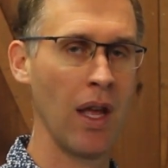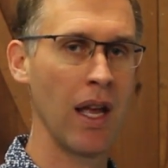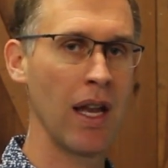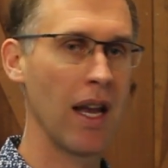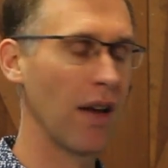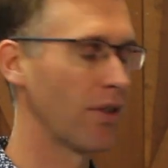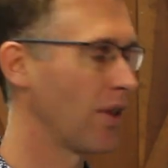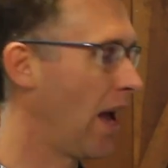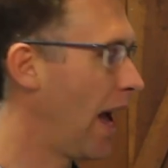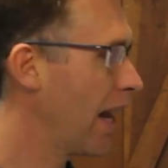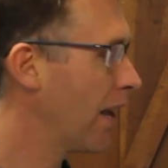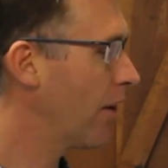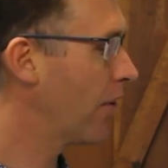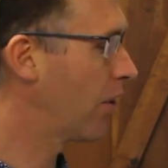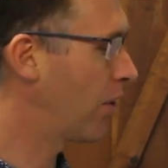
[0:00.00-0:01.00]
Now,
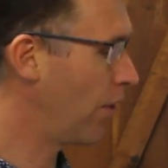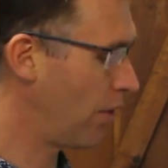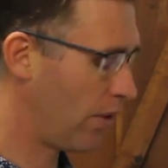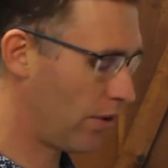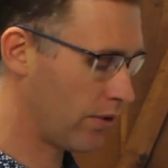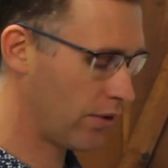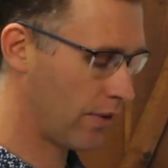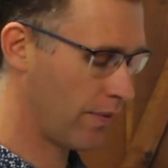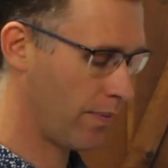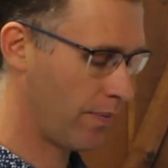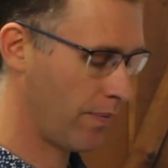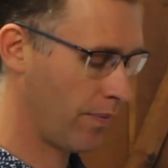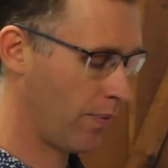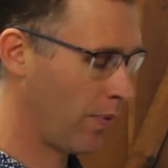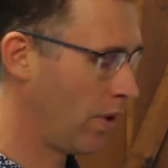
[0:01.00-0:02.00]
sciatica occurs
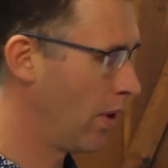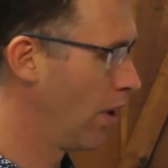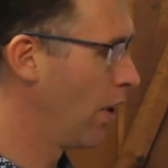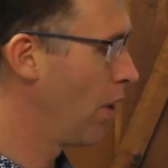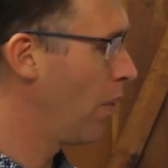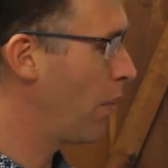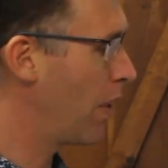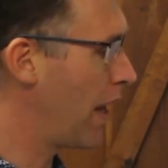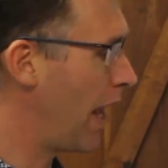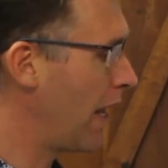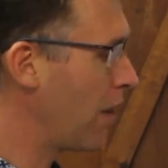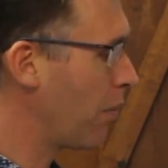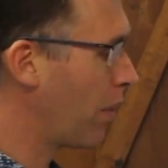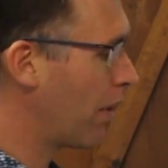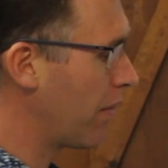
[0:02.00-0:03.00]
when
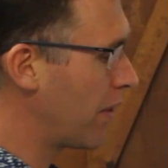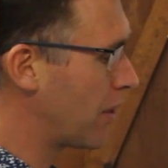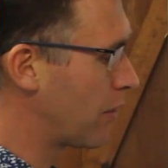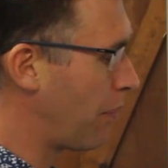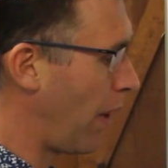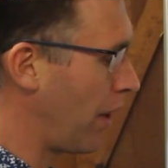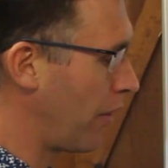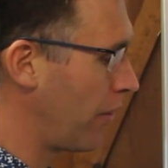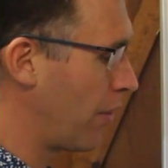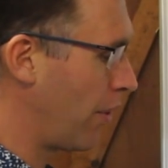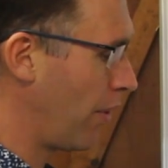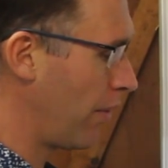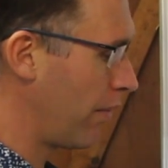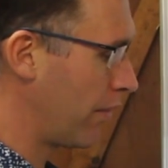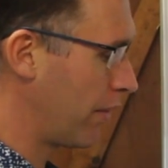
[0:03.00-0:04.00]
any one of these spinal
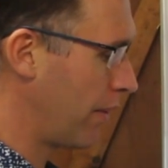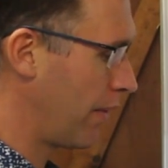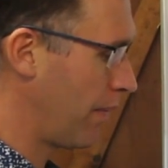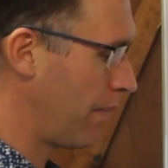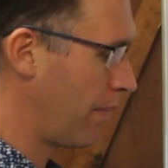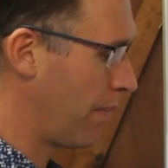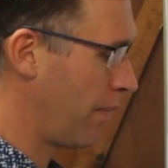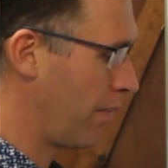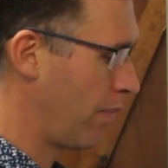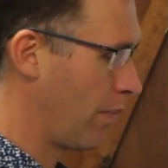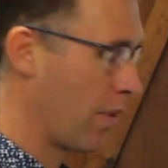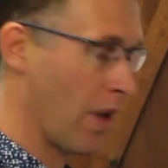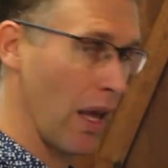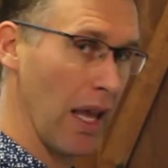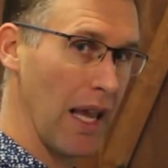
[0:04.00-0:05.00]
nerves
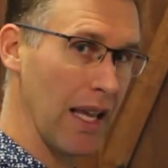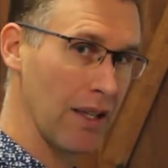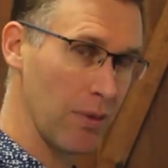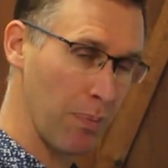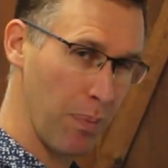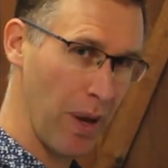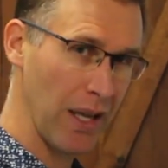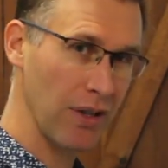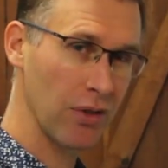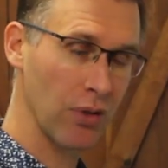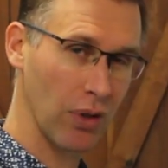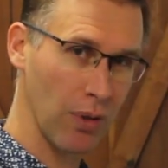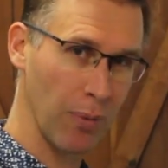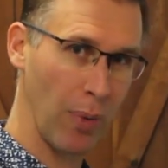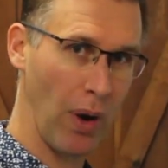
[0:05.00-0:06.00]
is pinched or
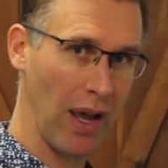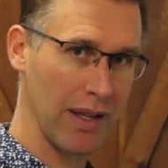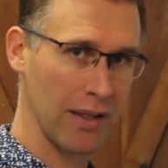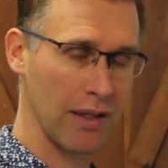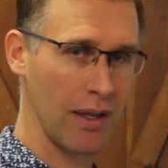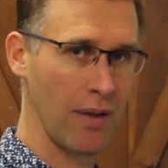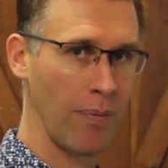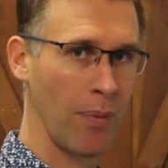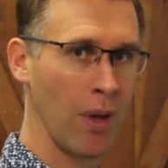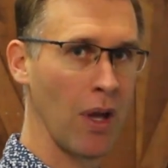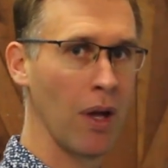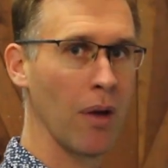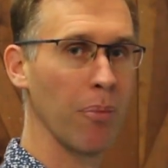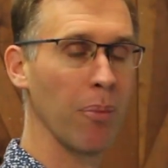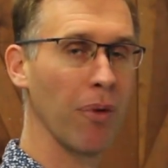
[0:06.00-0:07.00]
compressed
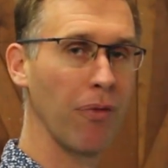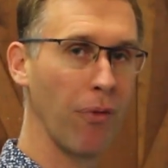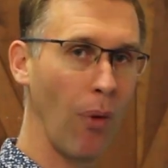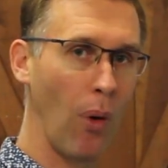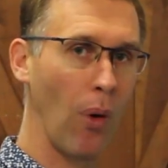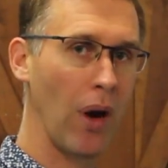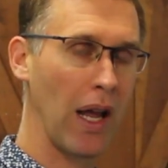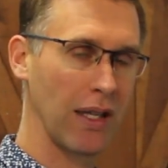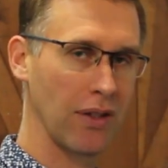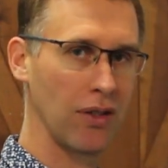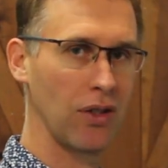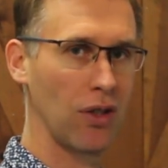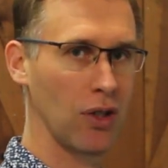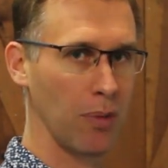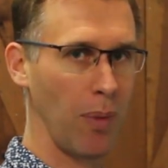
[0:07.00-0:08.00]
before it exits
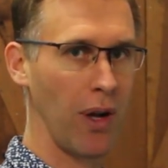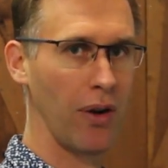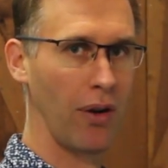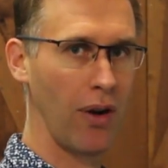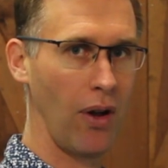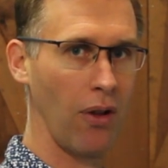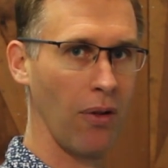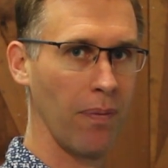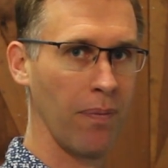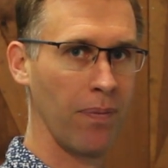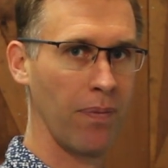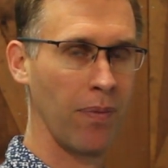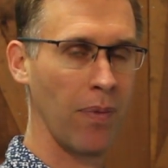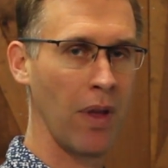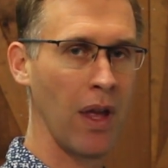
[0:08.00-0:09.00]
your spinal column.
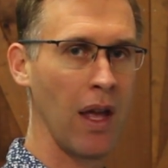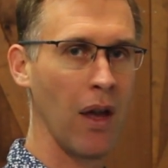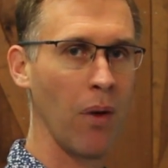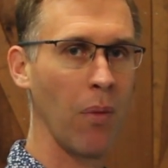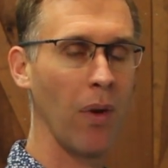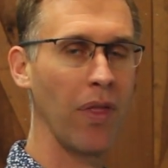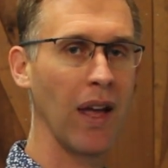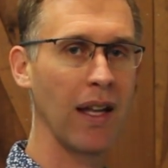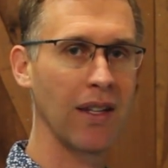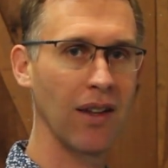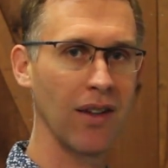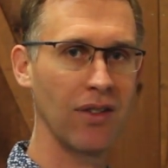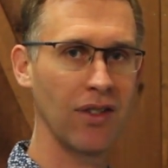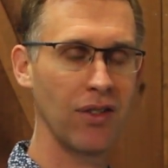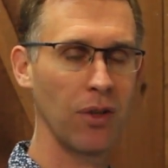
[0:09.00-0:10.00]
What that
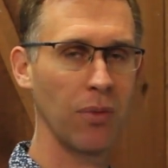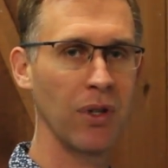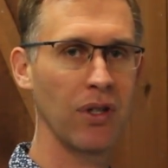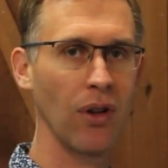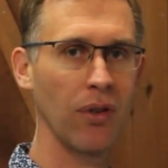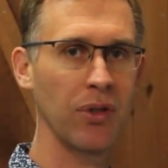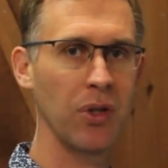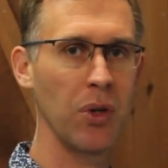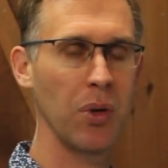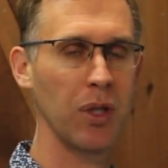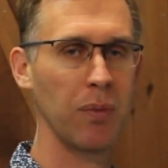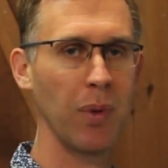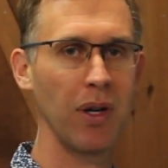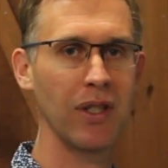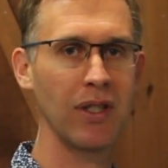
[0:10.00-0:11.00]
does is it results in you
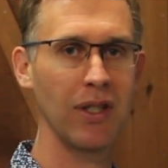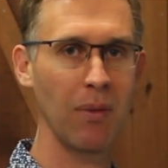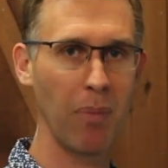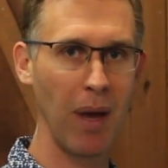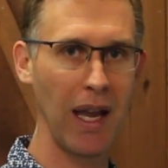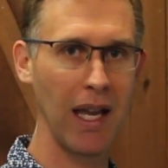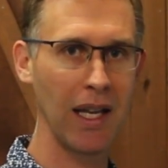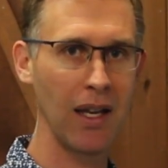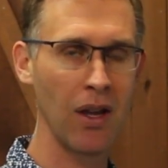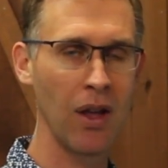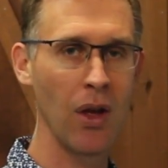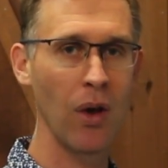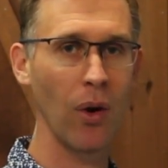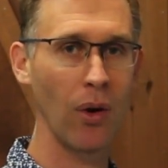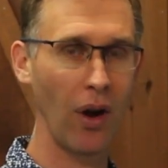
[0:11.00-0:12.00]
experiencing pain
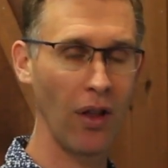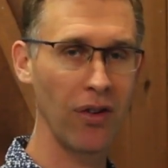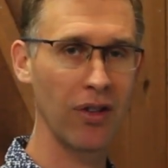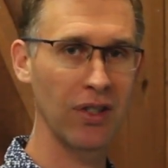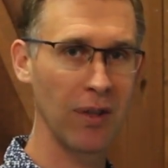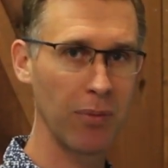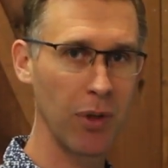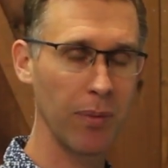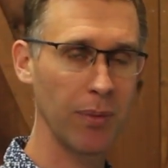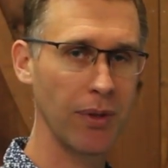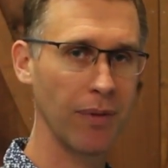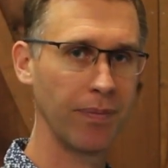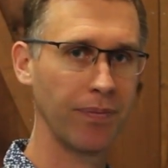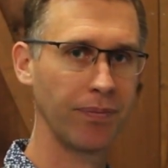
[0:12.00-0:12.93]
or other symptoms